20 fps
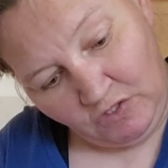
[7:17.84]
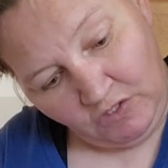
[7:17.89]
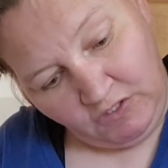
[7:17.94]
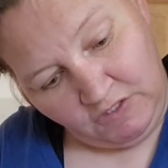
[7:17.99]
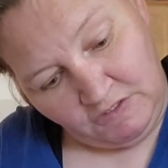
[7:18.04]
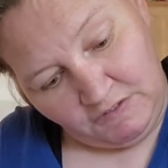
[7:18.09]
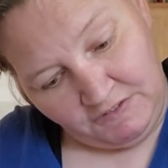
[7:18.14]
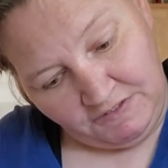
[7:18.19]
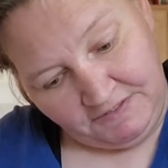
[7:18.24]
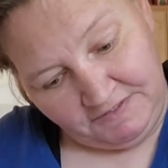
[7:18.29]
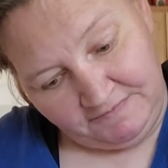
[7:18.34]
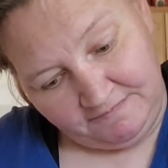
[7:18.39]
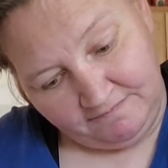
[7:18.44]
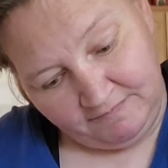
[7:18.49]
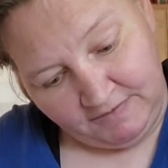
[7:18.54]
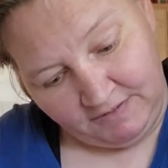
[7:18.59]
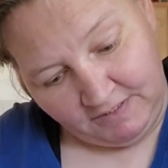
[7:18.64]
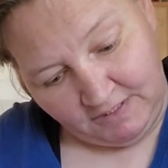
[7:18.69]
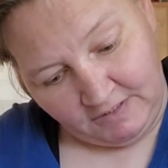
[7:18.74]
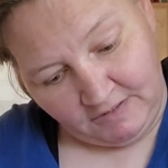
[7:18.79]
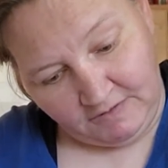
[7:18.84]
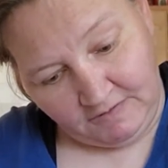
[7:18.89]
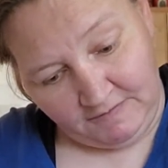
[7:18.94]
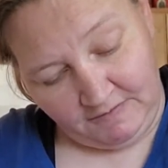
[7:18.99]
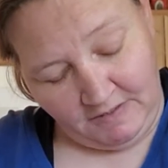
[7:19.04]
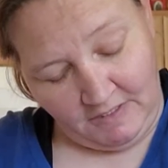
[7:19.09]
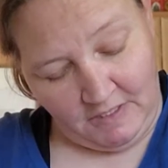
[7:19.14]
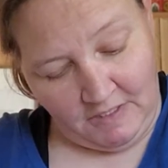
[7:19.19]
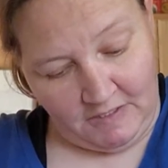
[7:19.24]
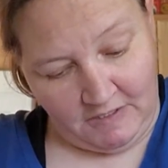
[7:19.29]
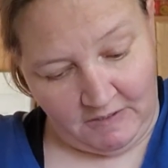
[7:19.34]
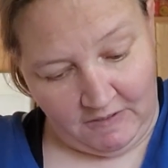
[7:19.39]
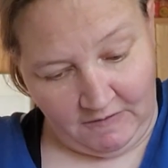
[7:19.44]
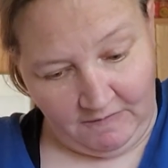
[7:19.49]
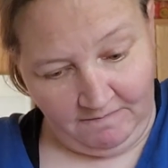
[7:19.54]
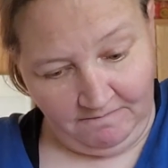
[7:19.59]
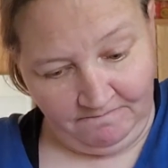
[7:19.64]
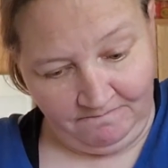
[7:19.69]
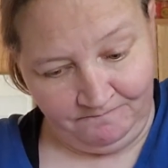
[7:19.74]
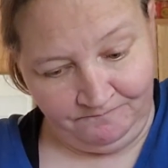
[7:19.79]
and the
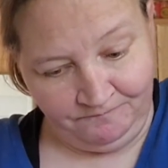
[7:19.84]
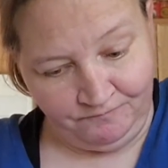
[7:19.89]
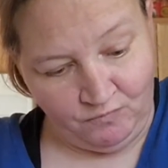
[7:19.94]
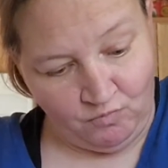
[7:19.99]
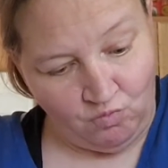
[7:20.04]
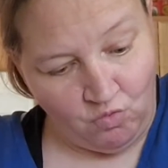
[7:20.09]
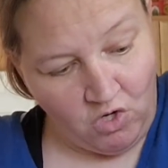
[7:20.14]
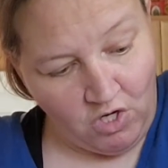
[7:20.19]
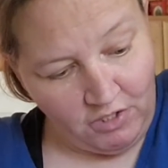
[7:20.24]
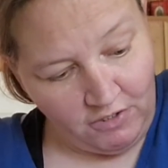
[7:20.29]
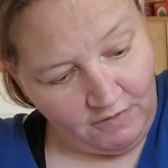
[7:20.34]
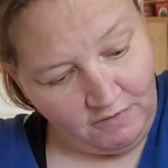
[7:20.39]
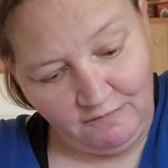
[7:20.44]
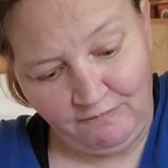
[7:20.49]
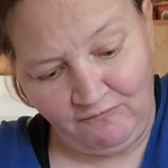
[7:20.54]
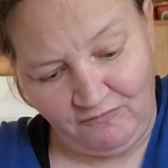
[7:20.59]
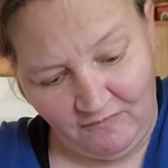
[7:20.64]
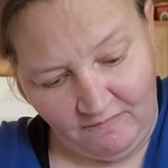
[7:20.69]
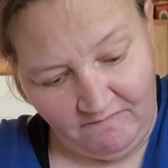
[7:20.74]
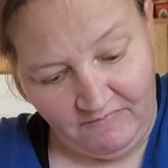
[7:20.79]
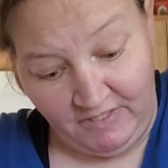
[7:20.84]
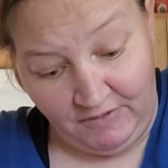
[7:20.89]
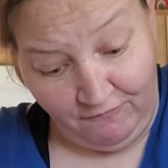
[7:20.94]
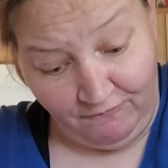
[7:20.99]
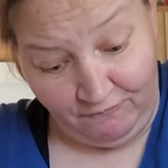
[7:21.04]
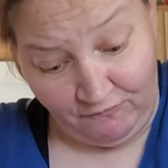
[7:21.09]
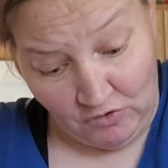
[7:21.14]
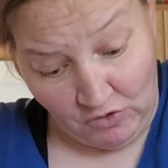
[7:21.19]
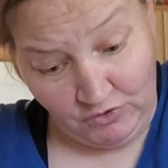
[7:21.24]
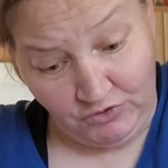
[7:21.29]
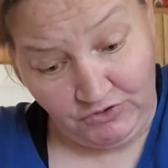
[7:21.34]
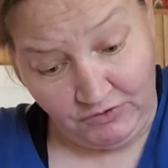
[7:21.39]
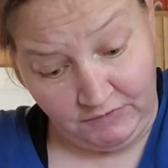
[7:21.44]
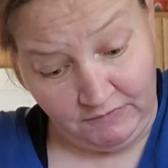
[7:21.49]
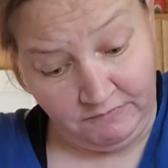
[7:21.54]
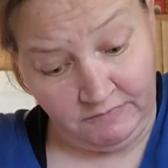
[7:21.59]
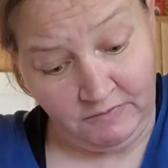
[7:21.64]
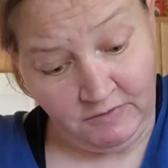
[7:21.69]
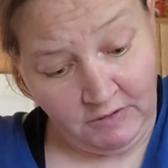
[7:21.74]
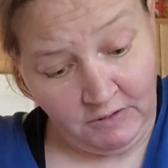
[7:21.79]
water from being
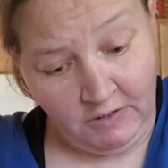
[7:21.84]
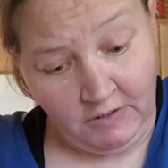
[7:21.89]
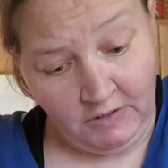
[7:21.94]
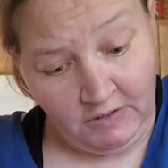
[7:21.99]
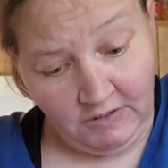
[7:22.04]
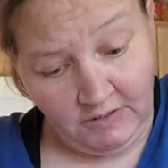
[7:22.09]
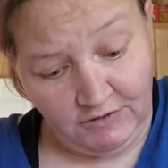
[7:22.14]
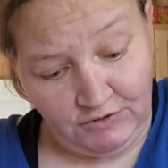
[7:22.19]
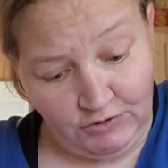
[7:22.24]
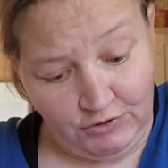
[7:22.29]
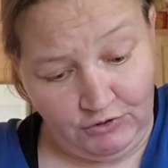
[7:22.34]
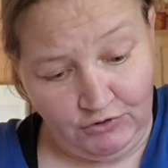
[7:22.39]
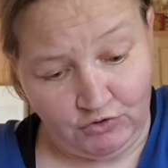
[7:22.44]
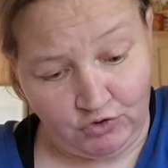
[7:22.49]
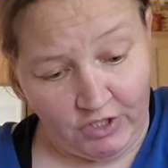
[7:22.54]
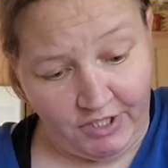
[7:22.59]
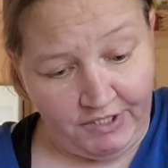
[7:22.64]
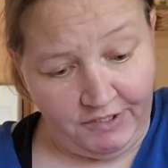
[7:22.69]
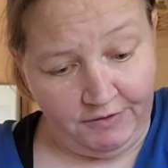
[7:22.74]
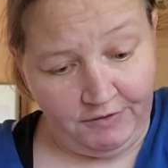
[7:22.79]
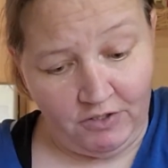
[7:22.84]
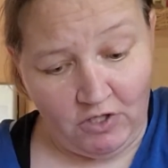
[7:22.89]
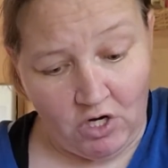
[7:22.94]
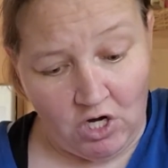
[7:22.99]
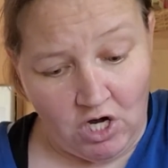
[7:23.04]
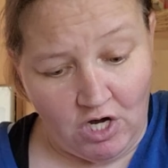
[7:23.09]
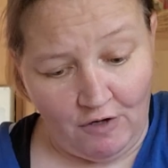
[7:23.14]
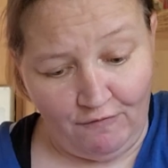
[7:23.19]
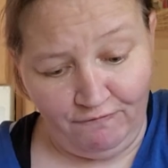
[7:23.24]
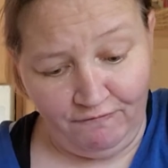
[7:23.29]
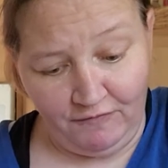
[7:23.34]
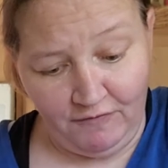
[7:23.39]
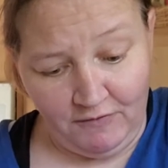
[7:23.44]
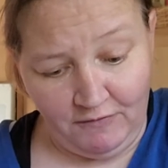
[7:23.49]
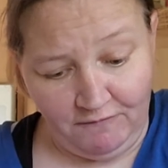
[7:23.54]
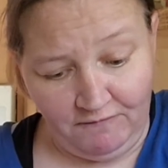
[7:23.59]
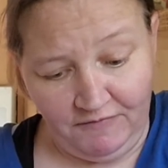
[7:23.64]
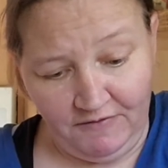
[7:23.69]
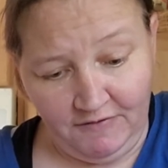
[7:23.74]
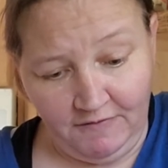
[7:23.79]
frozen is drained off
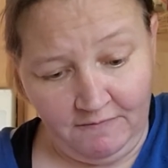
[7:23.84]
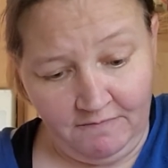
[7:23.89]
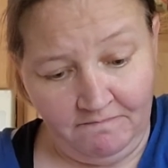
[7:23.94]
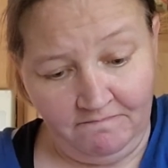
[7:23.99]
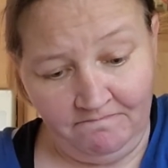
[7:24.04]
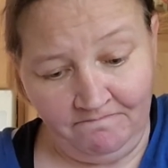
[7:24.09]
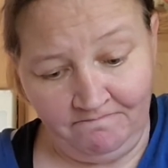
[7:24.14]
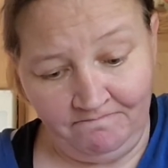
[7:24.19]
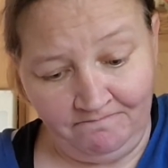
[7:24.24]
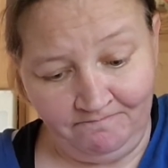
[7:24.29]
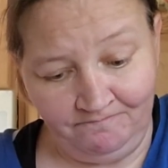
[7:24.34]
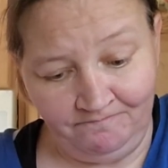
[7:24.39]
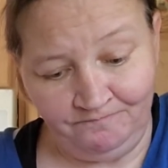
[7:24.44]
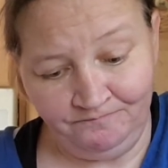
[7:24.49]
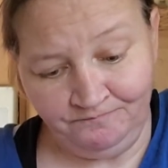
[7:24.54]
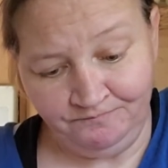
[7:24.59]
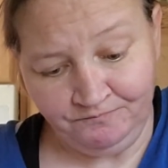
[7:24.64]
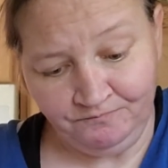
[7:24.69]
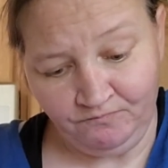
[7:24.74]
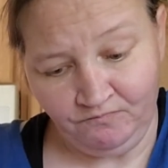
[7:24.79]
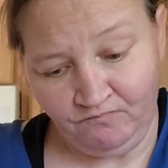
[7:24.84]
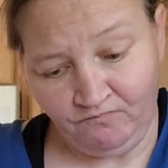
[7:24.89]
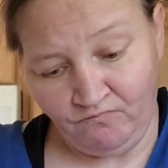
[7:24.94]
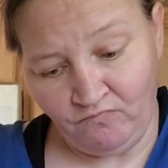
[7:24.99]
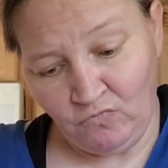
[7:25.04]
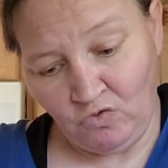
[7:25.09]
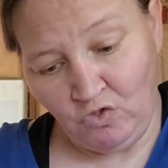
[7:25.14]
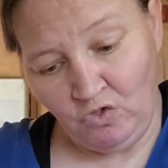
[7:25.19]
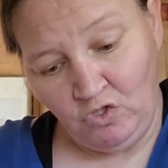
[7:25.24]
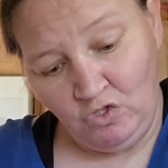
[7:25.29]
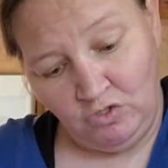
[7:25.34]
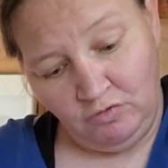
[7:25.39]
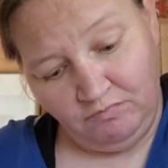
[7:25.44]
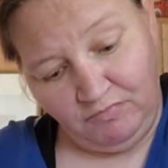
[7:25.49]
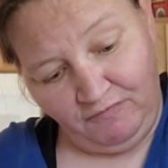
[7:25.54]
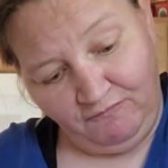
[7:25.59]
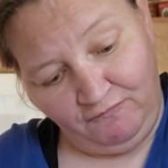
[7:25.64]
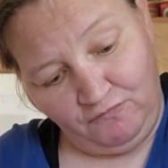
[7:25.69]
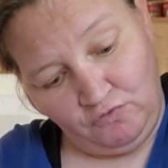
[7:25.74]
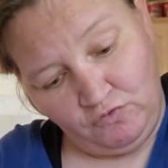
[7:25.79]
of them
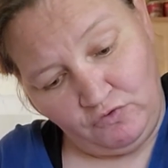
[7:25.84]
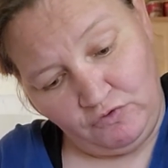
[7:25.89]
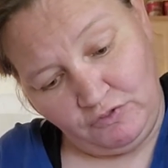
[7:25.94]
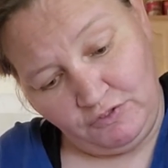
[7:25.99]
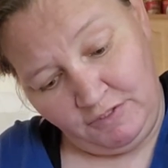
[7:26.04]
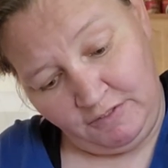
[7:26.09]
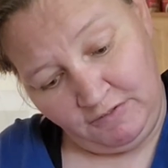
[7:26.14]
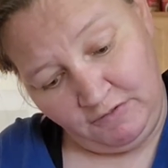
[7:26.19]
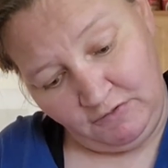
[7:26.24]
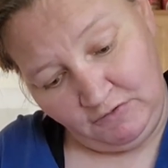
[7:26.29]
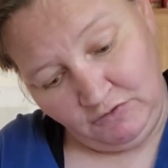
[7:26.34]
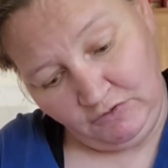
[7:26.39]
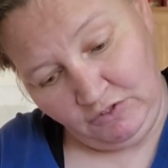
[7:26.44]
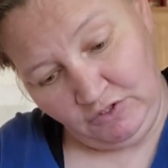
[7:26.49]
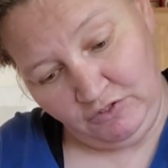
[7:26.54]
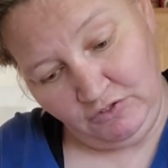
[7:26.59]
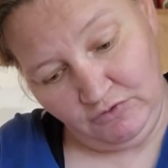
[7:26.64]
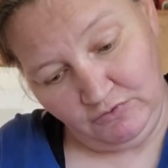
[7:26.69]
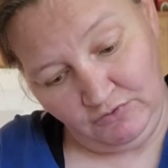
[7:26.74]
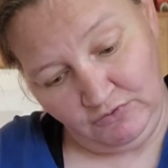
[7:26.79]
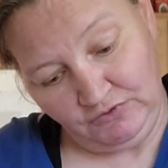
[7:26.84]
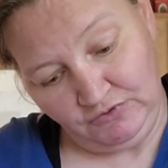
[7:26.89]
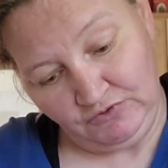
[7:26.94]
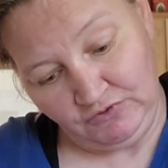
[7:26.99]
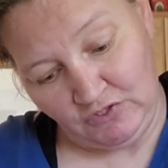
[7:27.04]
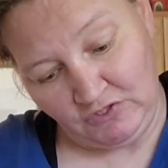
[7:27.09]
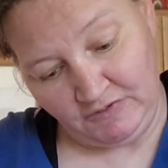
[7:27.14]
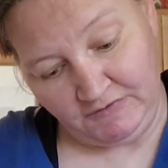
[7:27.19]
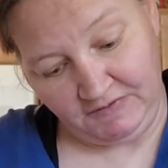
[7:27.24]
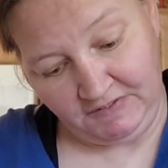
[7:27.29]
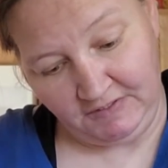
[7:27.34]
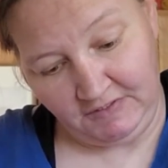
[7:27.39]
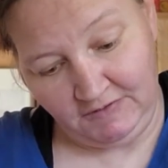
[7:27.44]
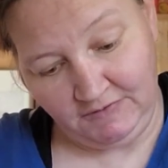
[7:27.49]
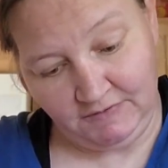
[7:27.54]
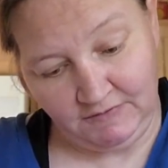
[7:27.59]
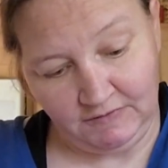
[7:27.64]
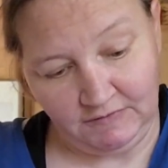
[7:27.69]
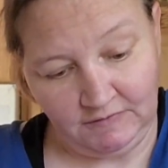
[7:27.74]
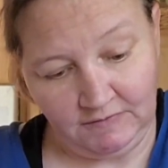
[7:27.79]
before you start
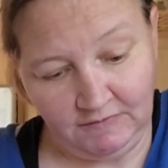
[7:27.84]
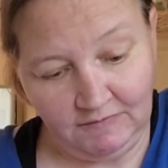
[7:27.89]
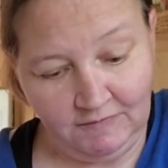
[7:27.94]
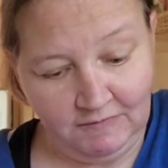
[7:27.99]
this.